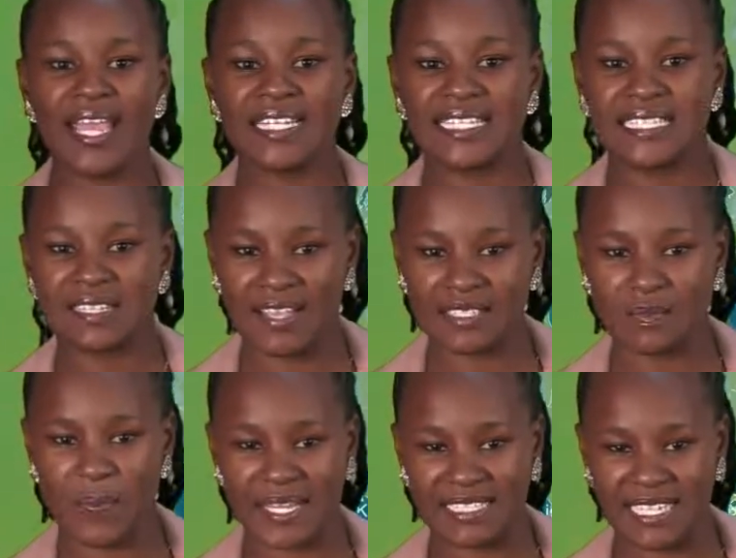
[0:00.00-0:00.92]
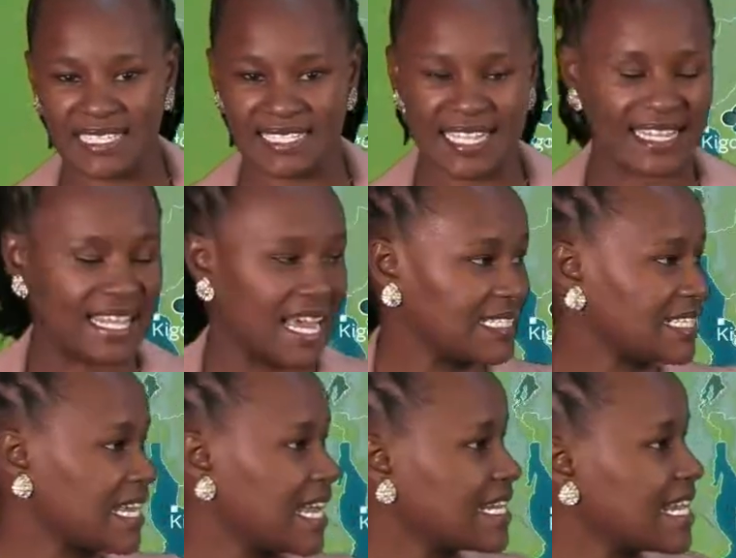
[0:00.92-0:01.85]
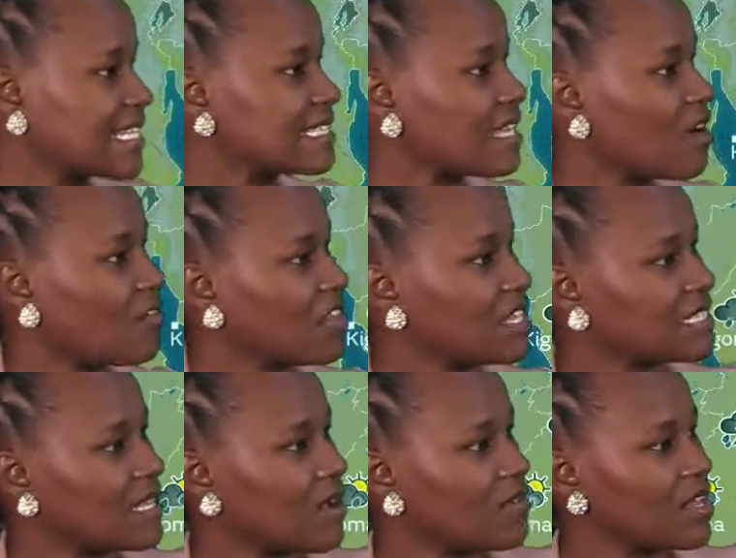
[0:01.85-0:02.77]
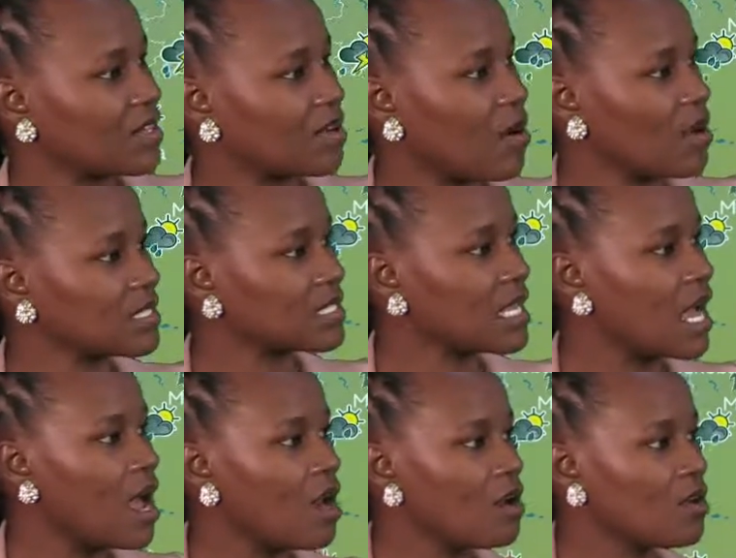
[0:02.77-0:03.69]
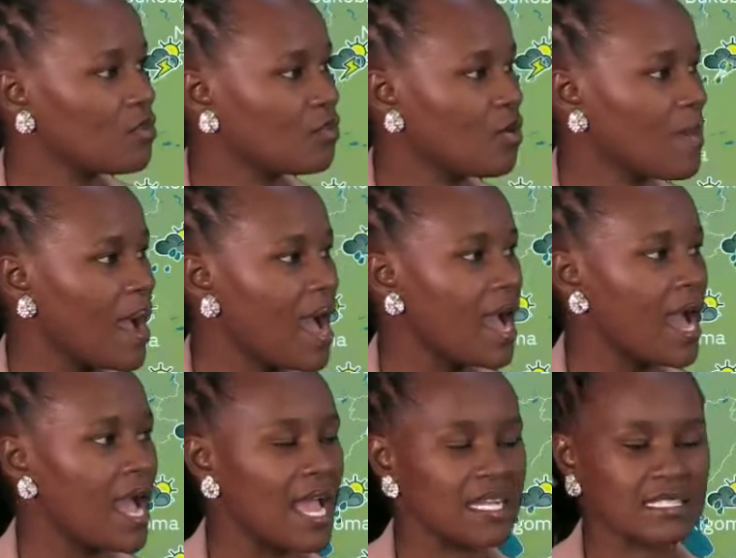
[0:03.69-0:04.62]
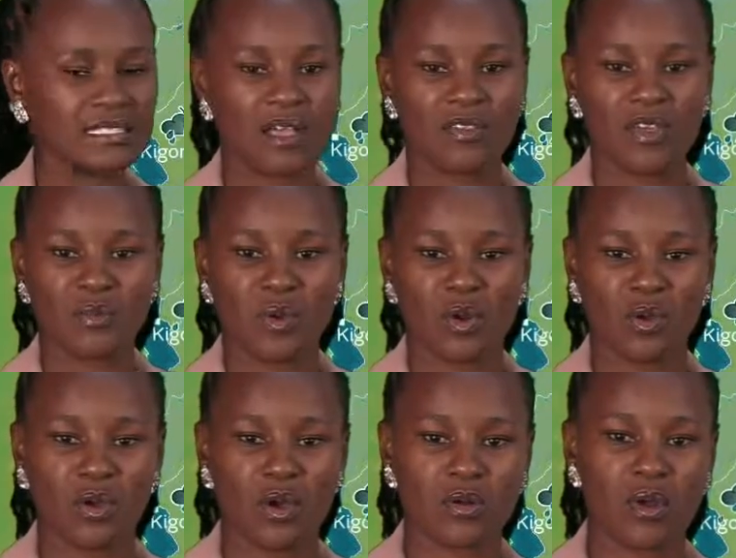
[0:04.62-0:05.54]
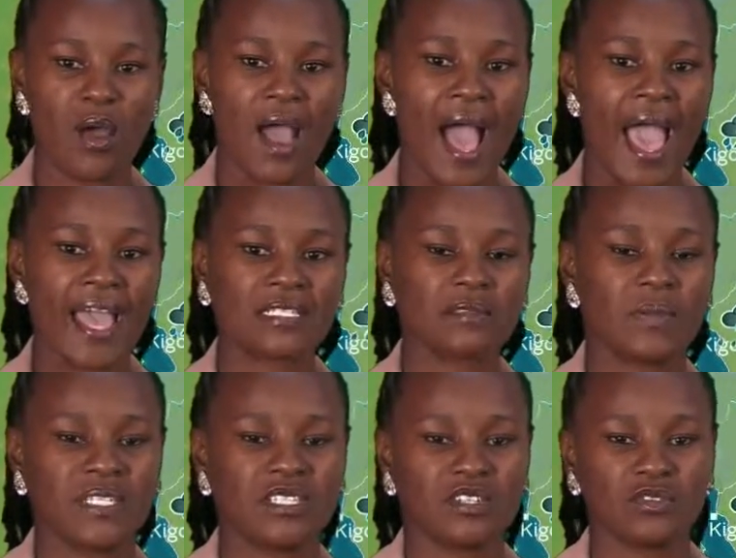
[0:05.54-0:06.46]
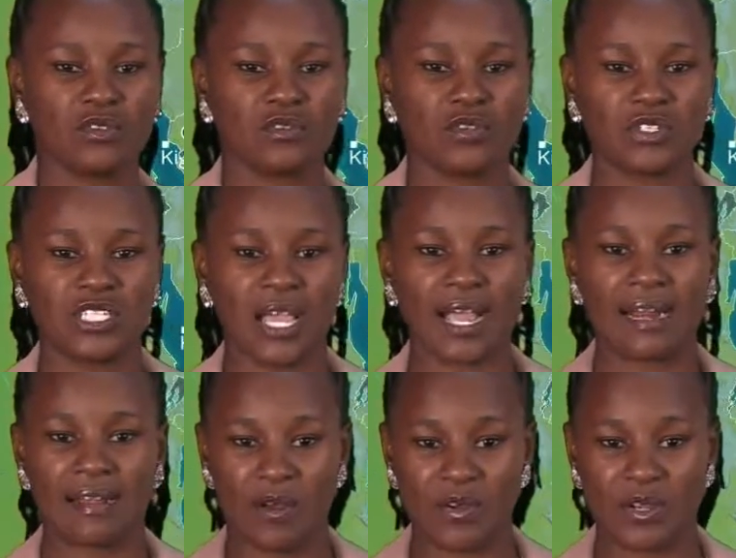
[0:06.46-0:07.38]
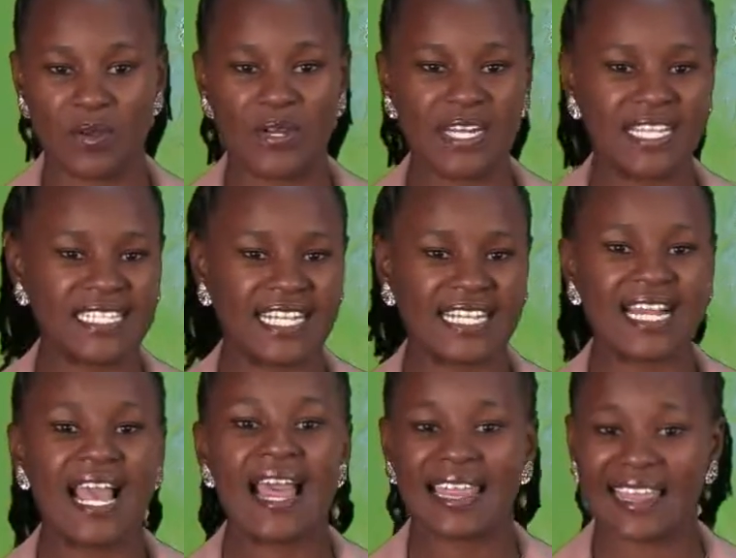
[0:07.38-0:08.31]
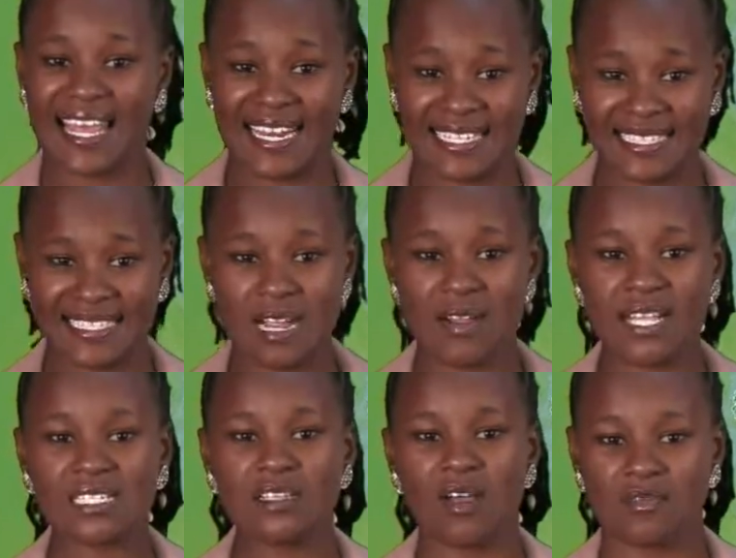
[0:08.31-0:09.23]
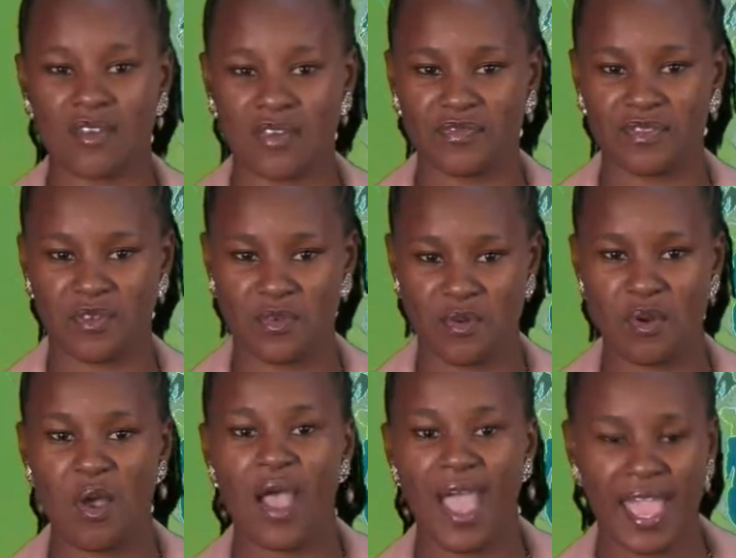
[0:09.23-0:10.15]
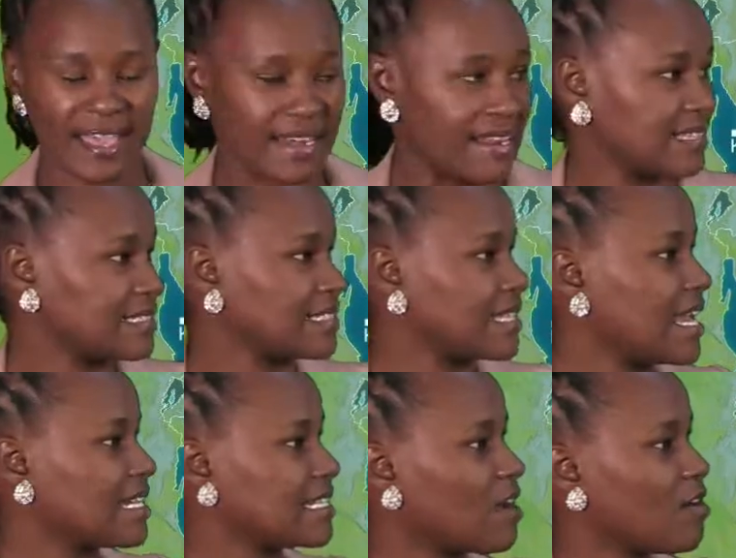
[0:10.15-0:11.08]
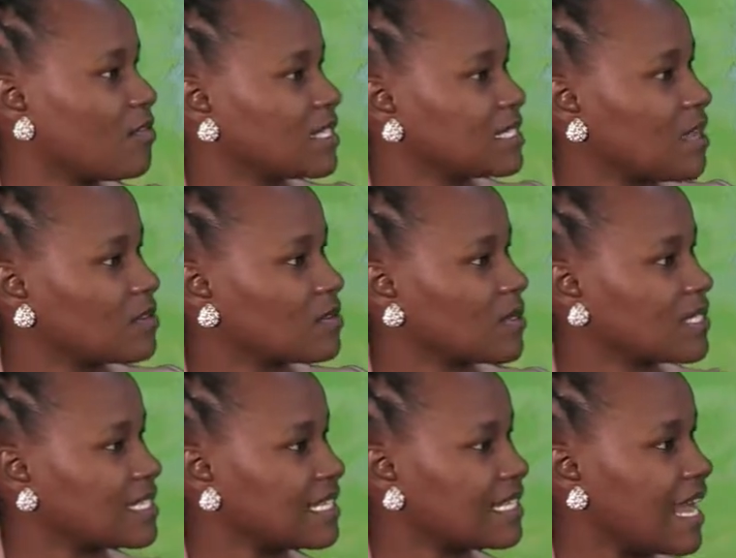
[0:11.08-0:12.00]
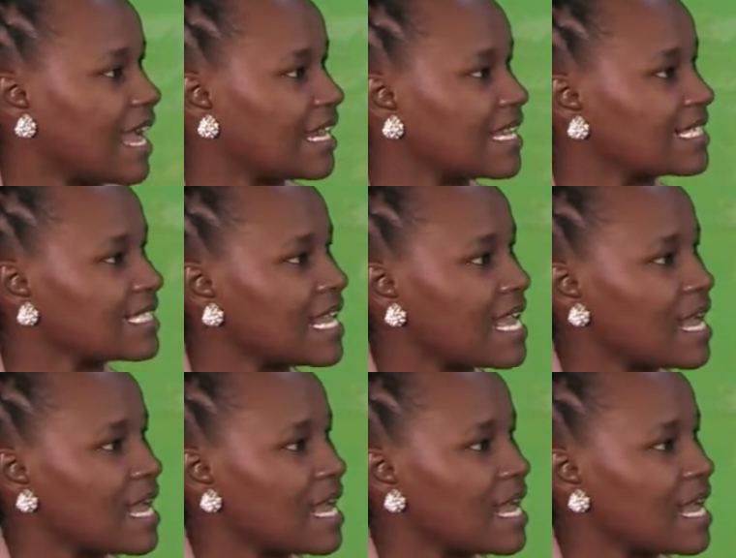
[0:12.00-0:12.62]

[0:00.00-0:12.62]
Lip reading: it is our expectation that areas over the southern coast, Luvuma and southern Morogoro, are expected to feature cloudy condition, thunder showers over a few areas. And over southwestern highland,